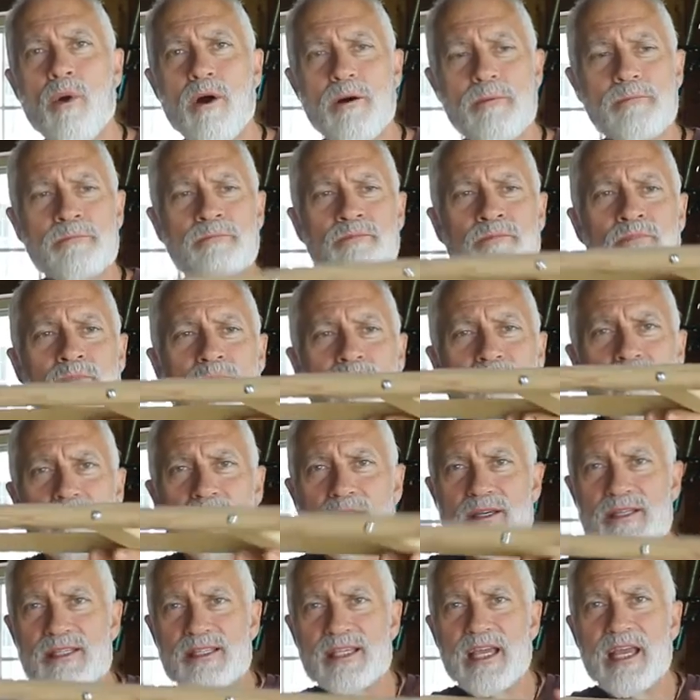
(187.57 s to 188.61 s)
Well,
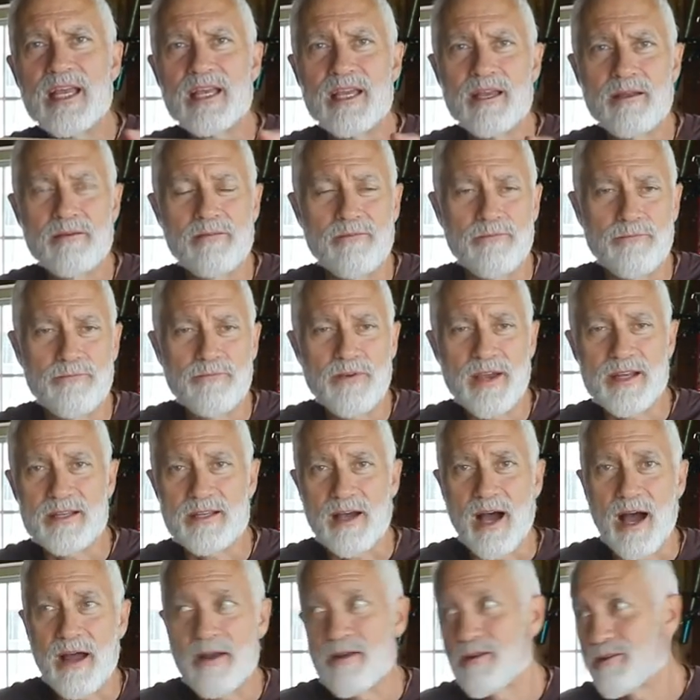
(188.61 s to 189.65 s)
the seat can
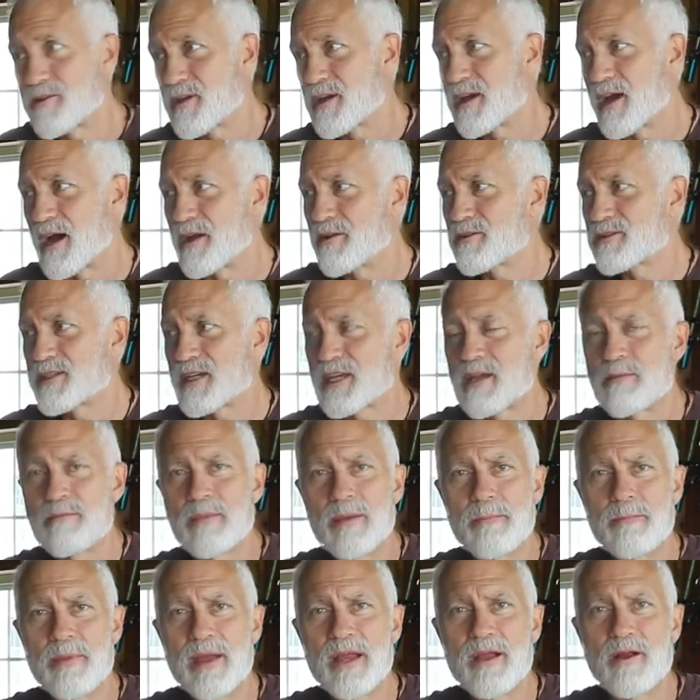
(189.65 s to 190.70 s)
fit under the gunnels, it
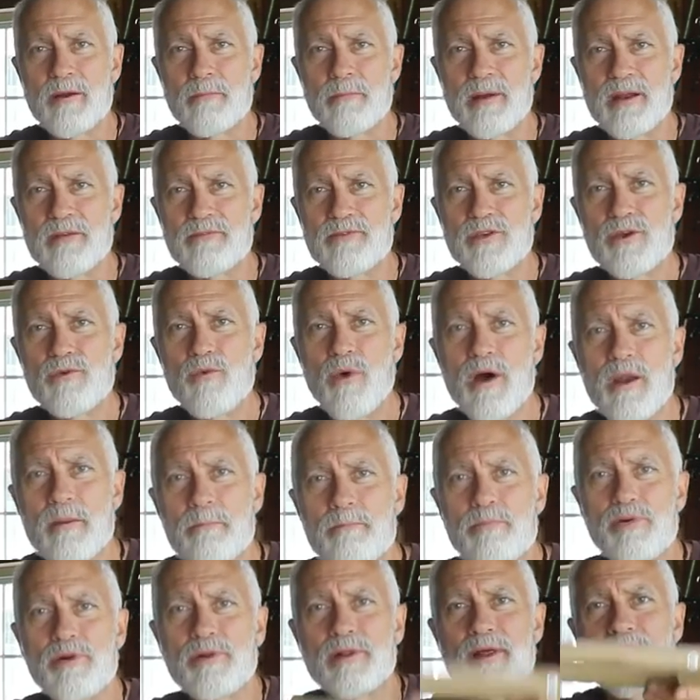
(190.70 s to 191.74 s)
can be bigger, but if you
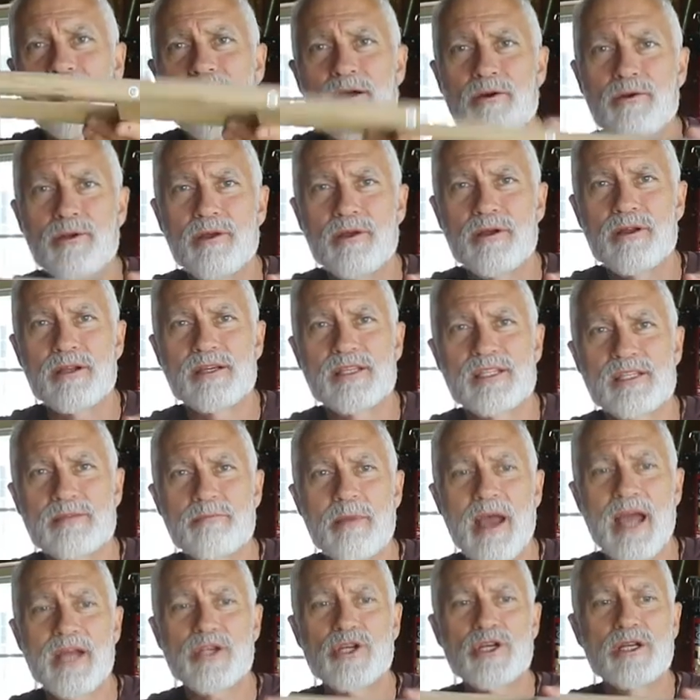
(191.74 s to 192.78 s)
want to pull it out, you're going to
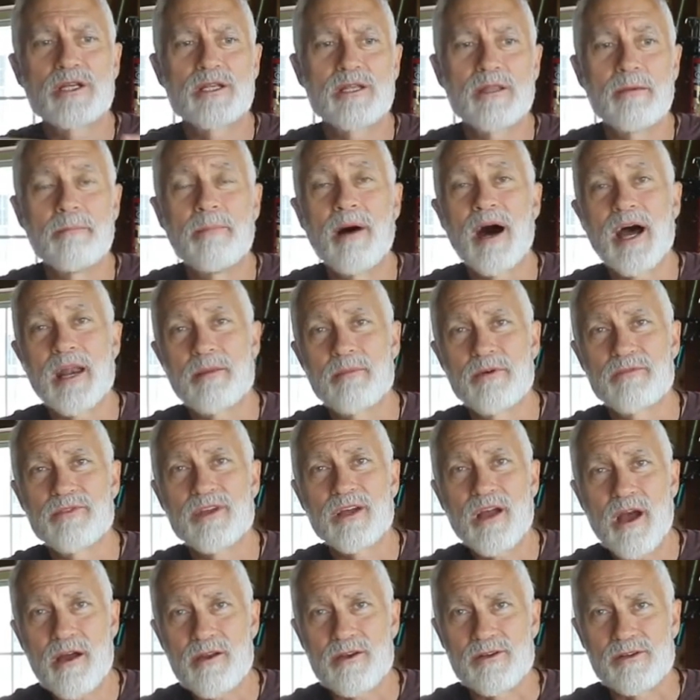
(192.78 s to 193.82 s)
smash into the bottom
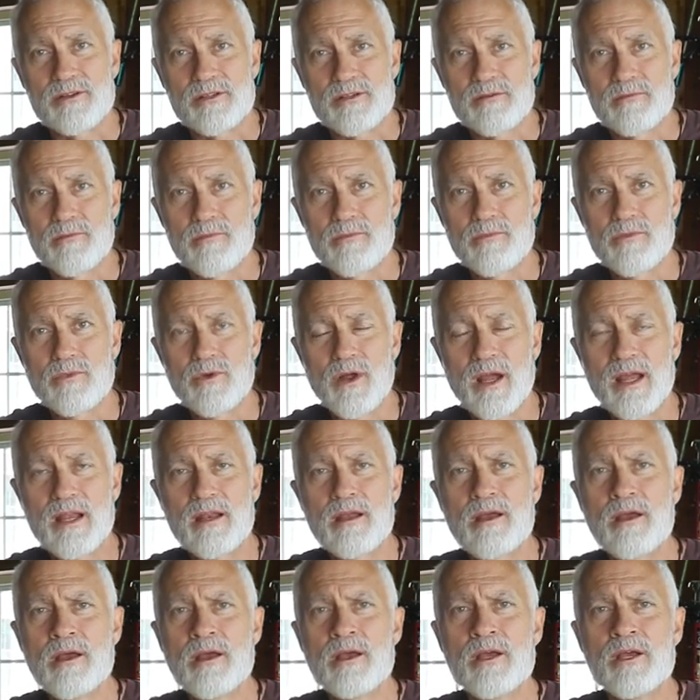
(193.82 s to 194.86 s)
of the gunnels,
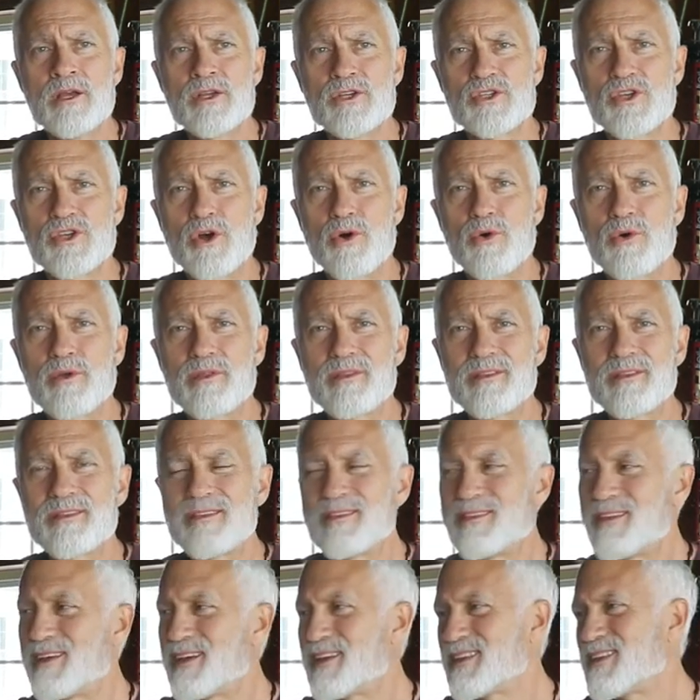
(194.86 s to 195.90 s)
right? So
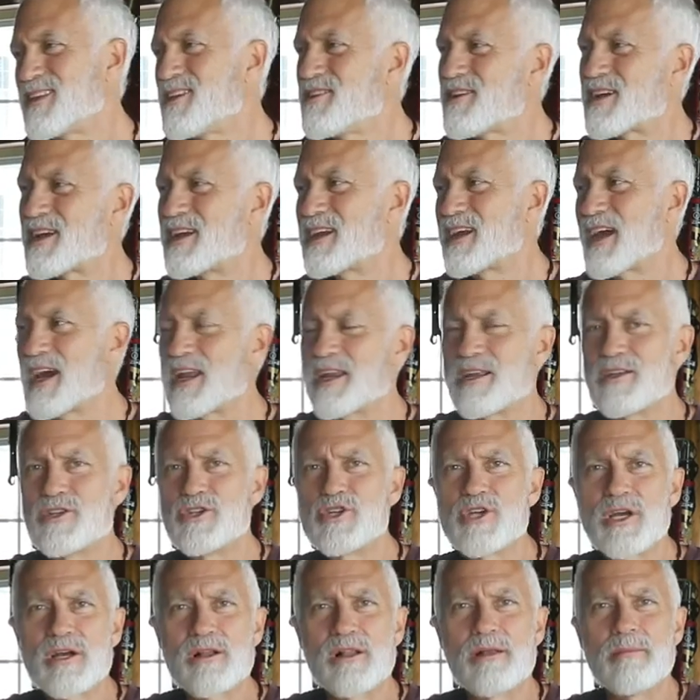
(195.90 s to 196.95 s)
you can kind
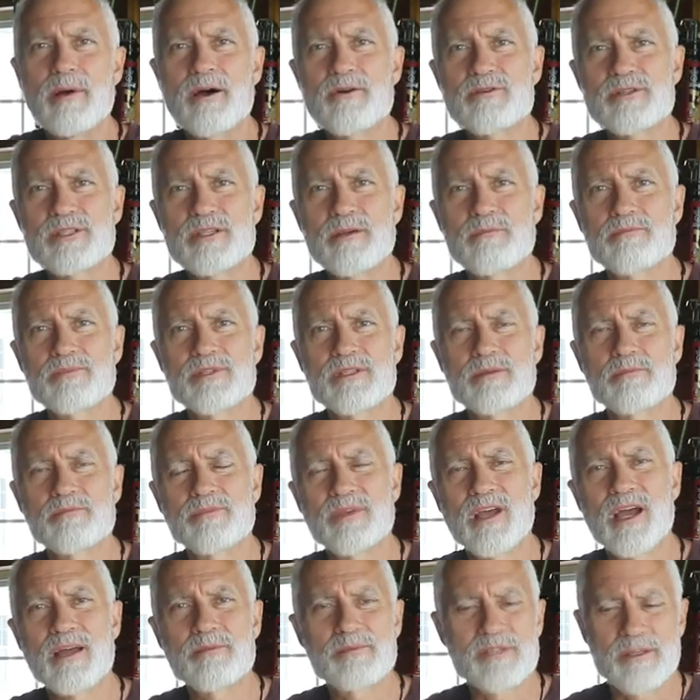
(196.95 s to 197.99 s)
of jiggle them out
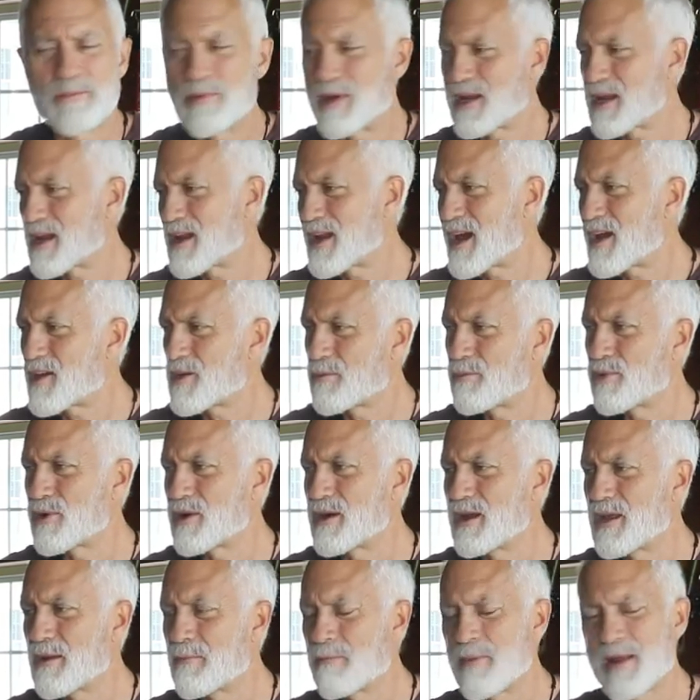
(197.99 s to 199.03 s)
sometimes depending on how you
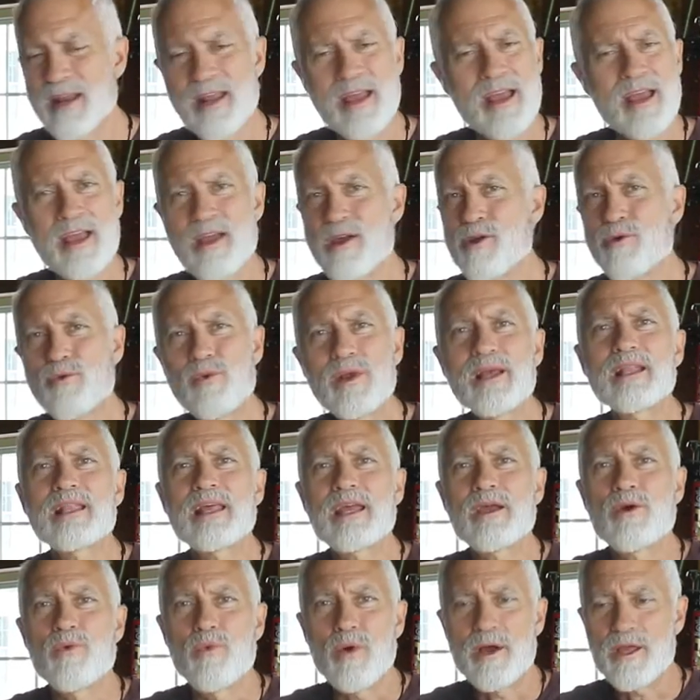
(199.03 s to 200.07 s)
put it in, but
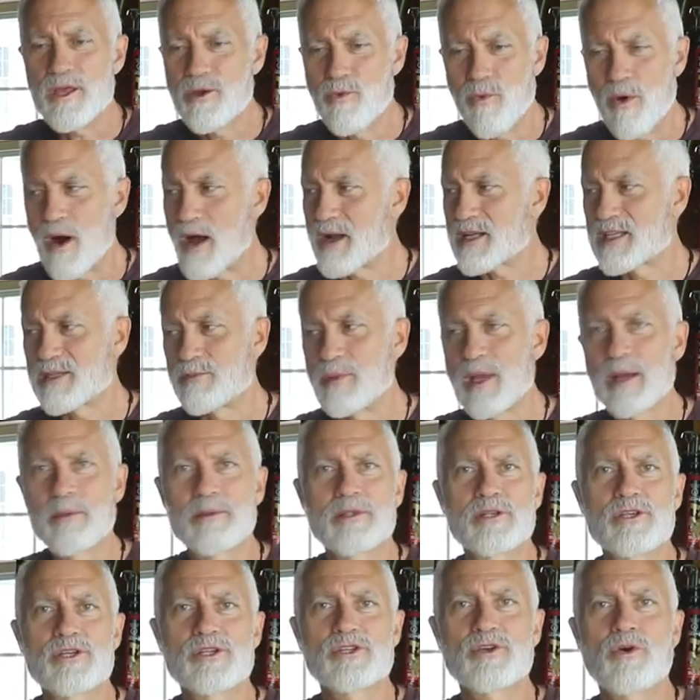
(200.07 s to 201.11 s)
really what you want is to be
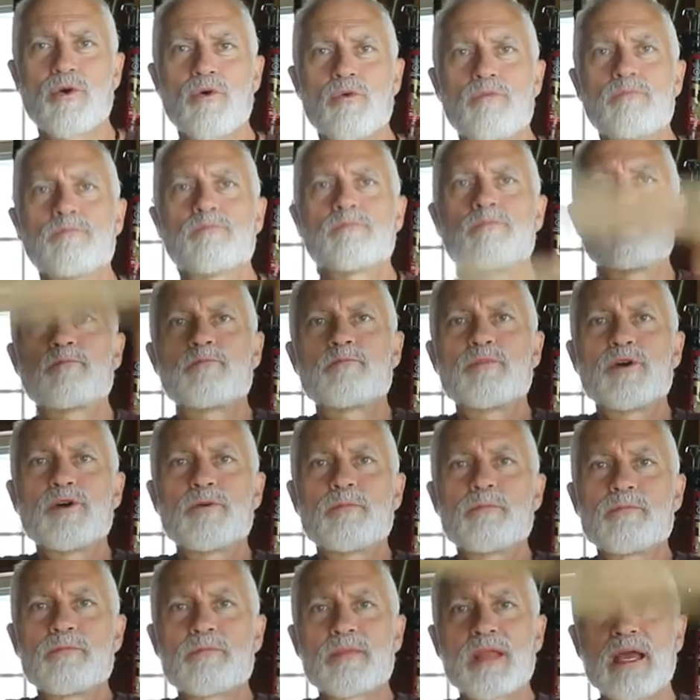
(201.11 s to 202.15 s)
able to just go
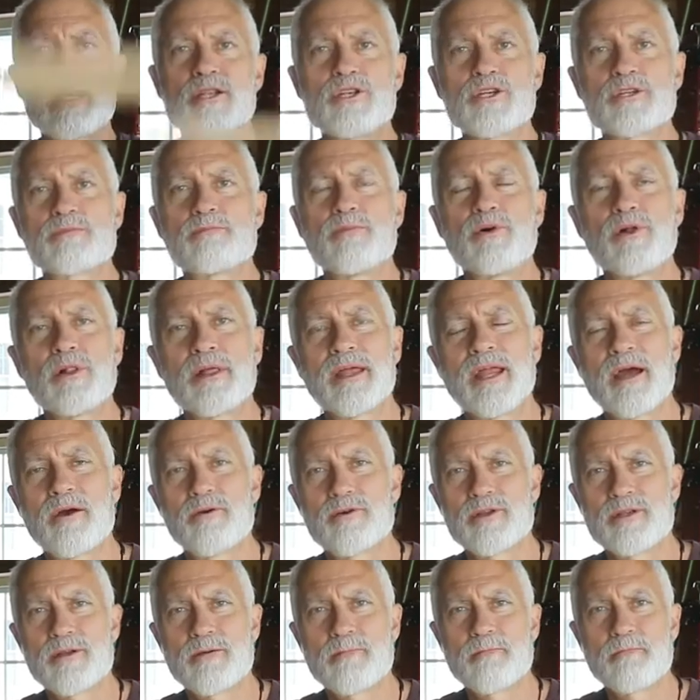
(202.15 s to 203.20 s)
boop and just pull it
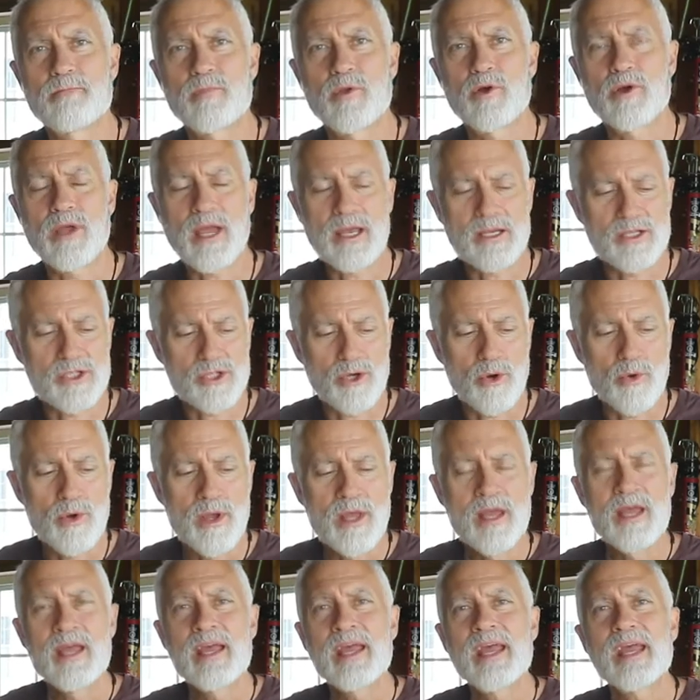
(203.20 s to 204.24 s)
out, okay?
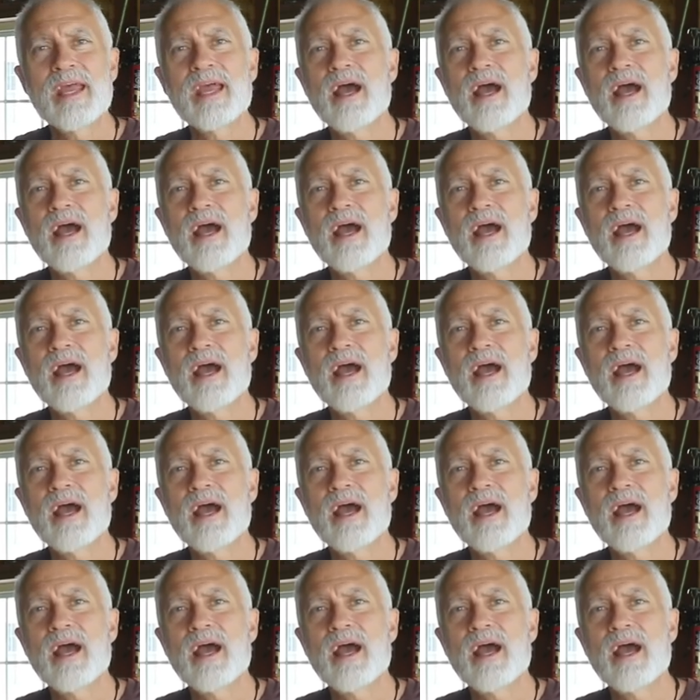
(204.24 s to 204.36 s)
So